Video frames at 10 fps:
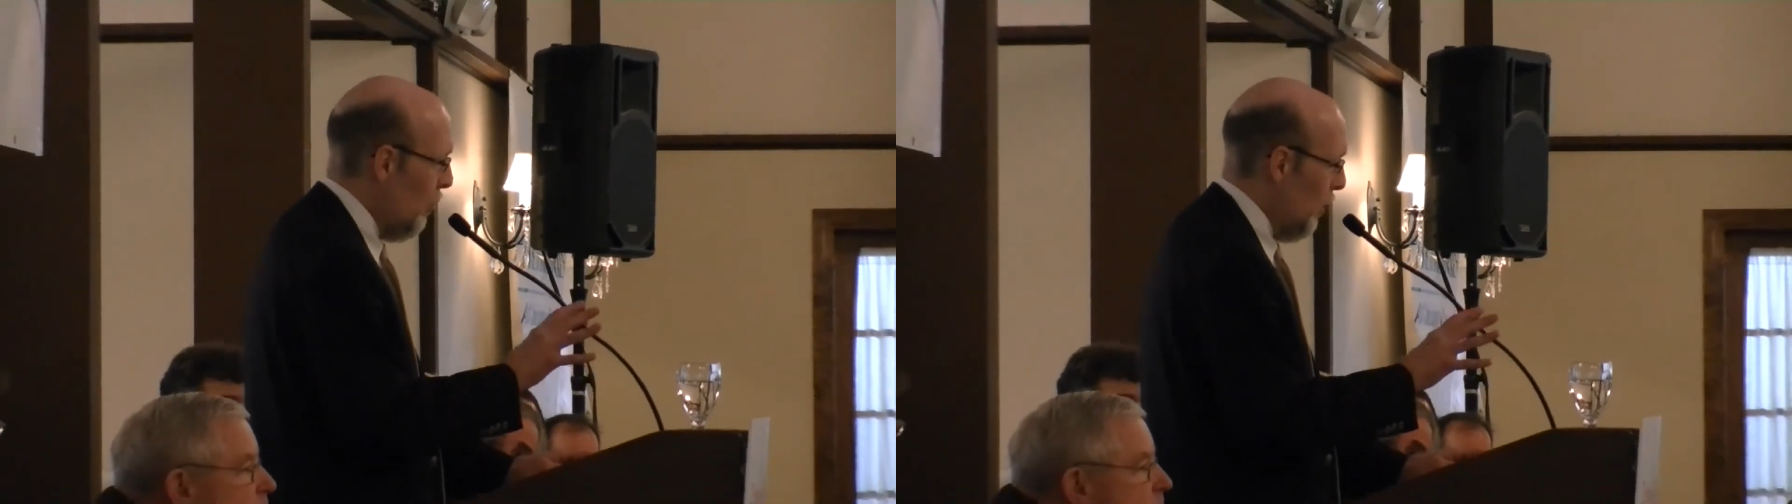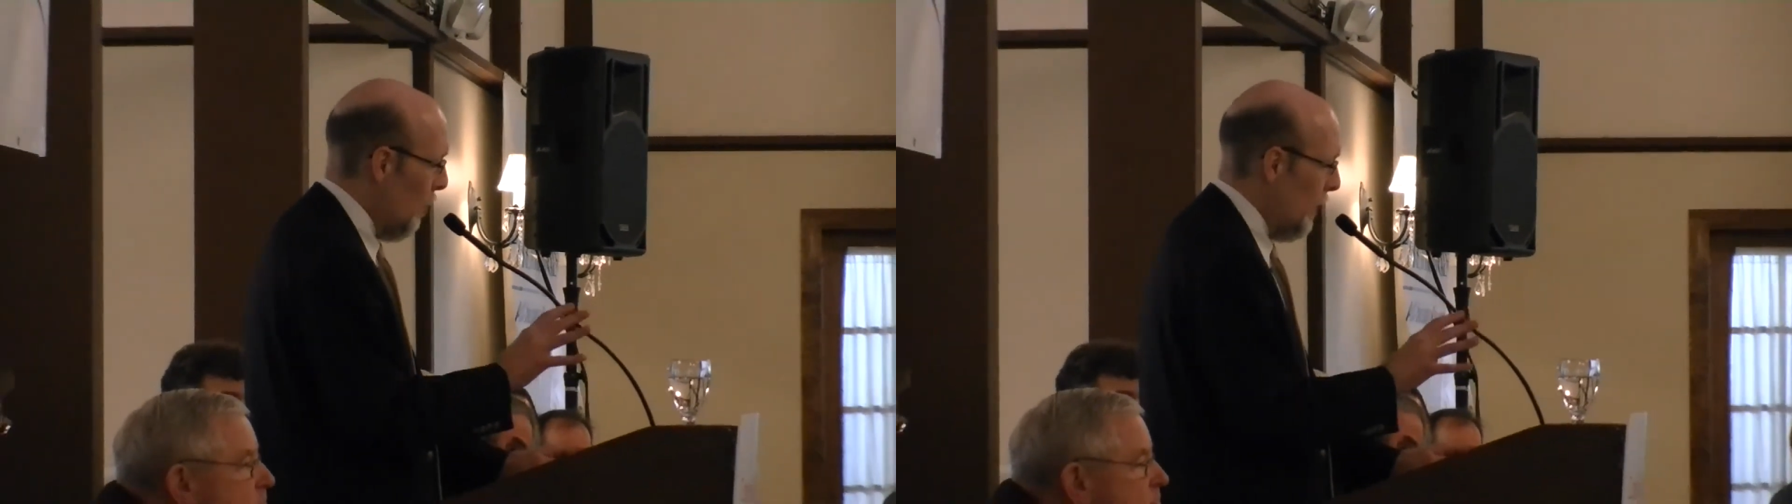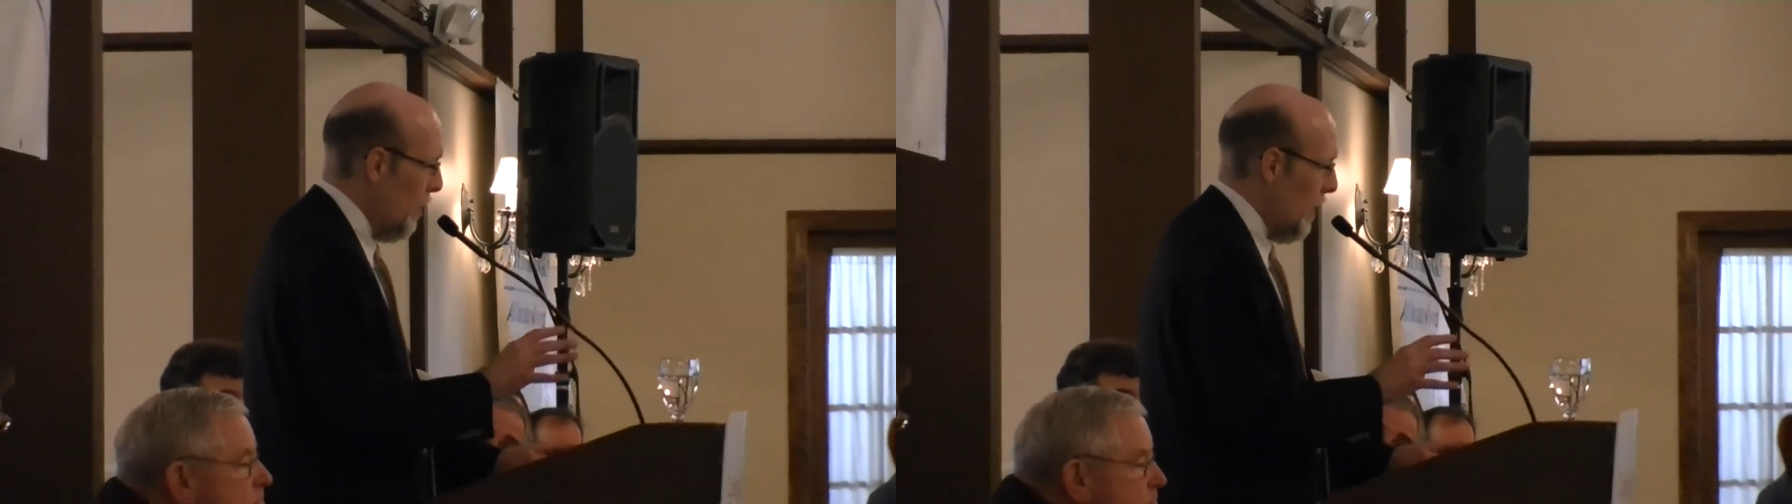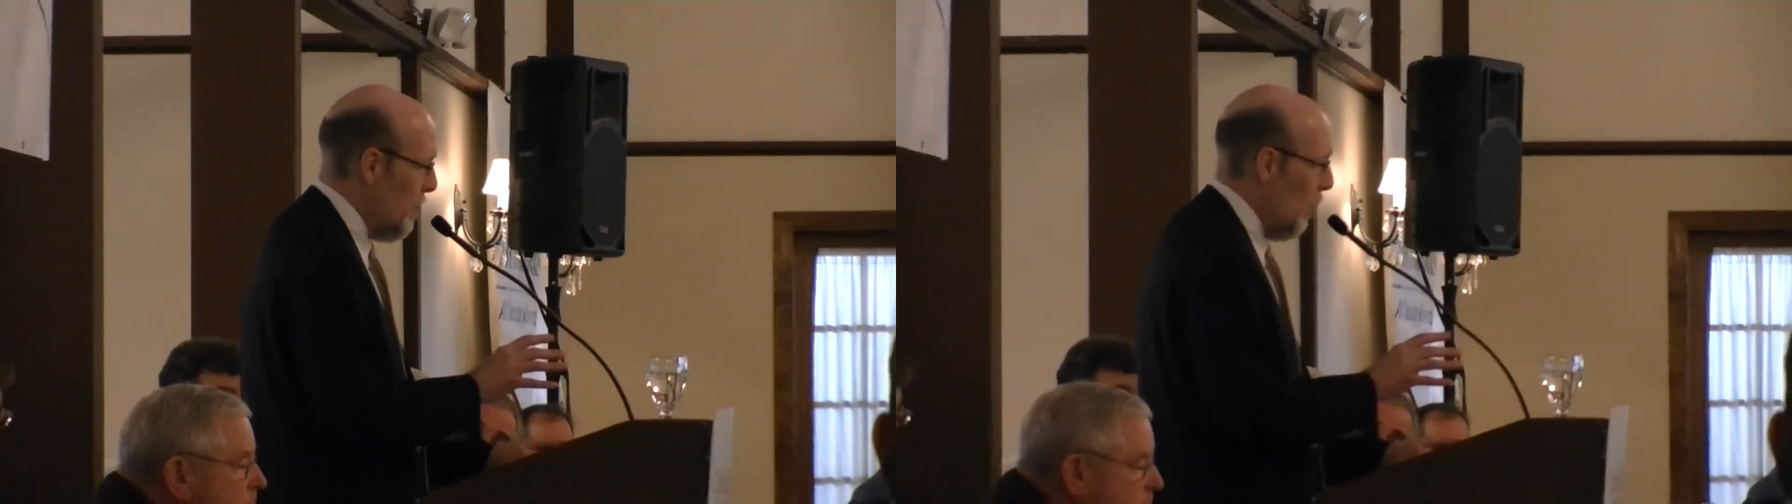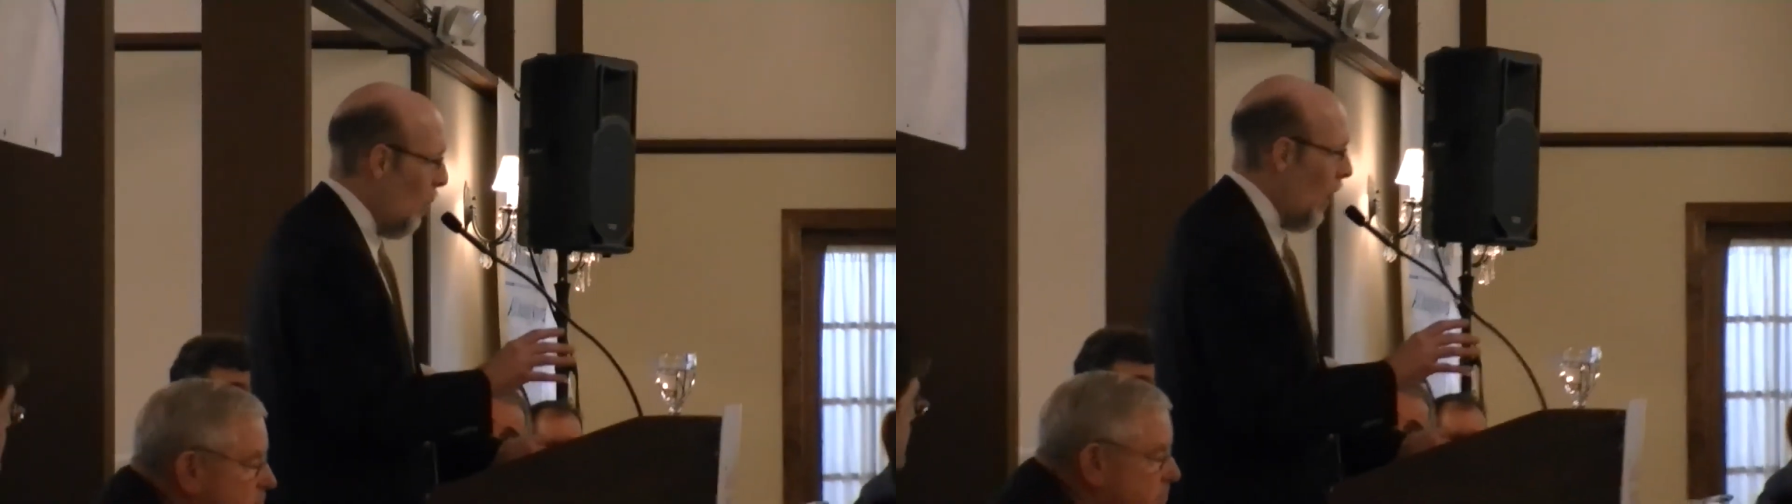do and what the
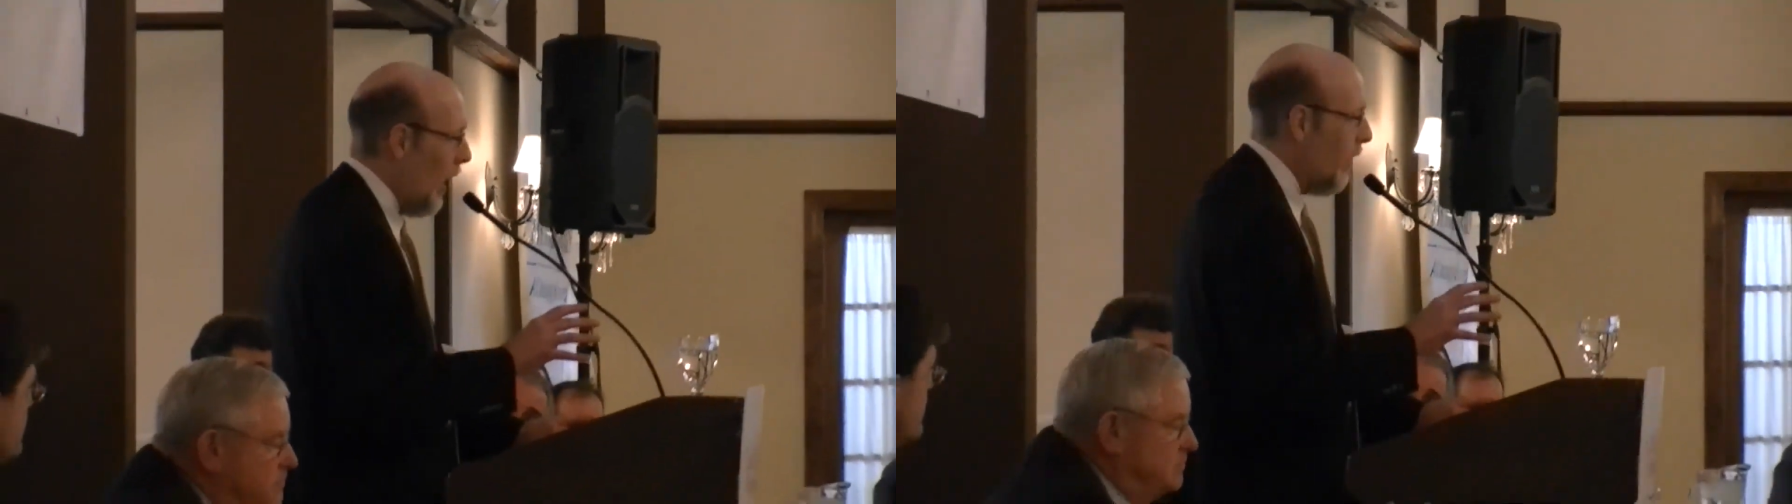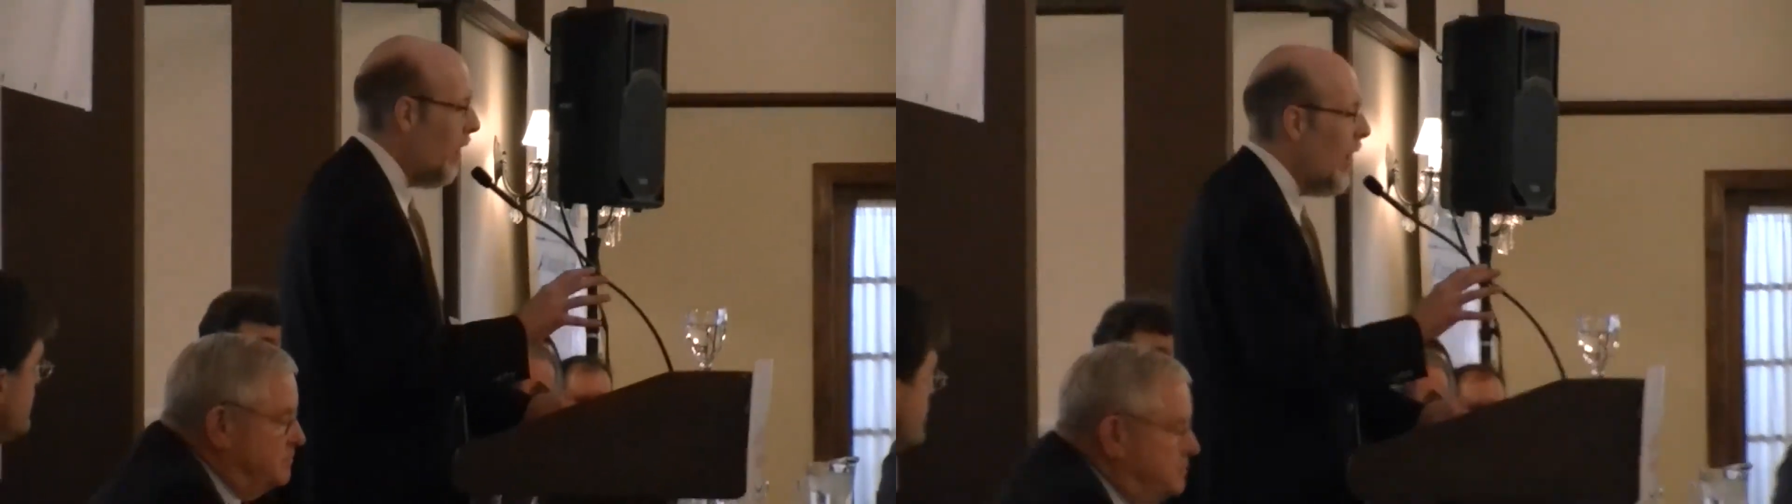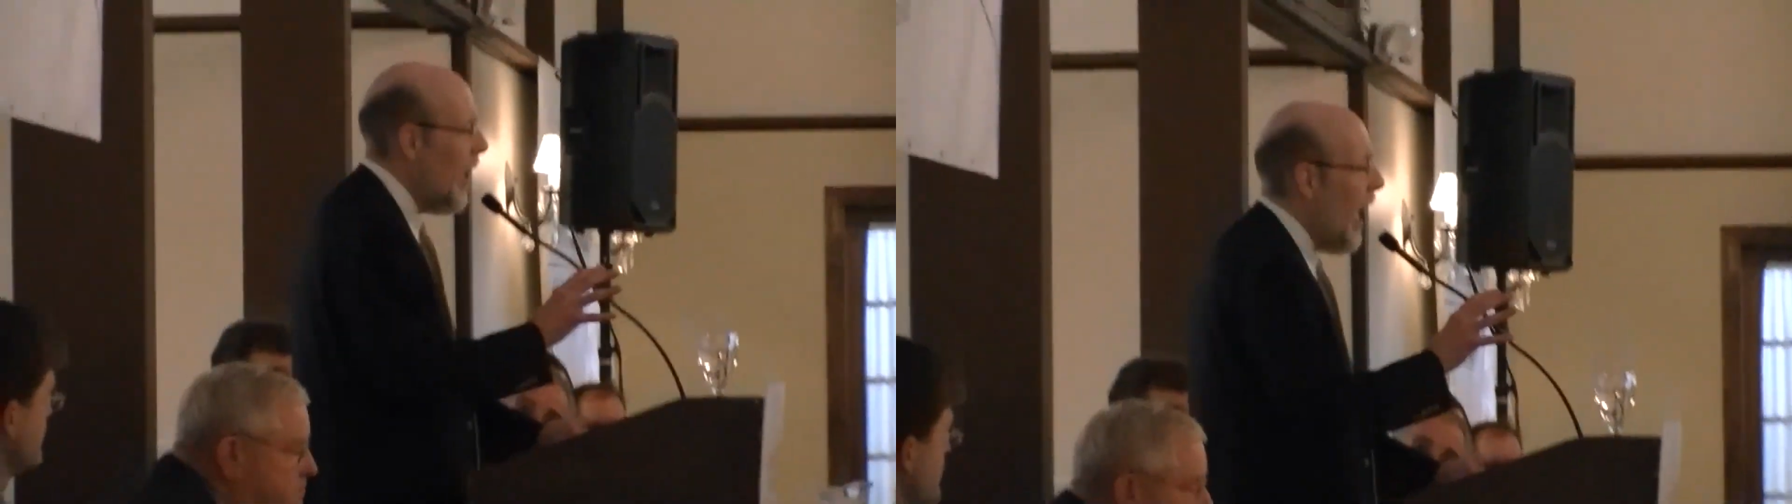people want.